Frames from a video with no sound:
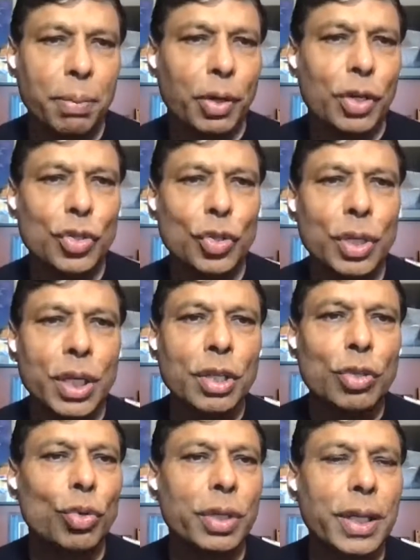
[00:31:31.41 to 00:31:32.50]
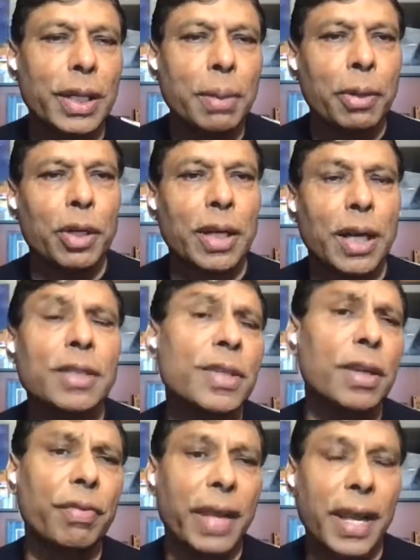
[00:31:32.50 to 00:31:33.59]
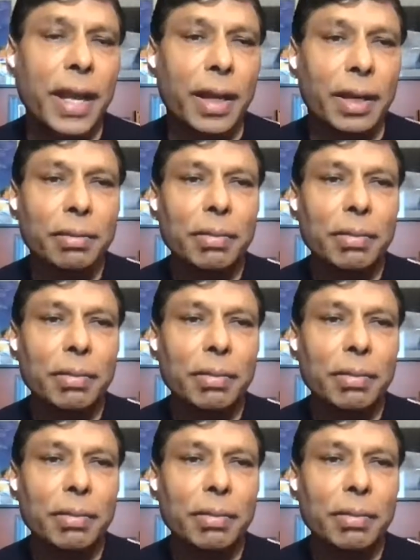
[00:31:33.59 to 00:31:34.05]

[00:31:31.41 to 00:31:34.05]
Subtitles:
because you need to really conserve air.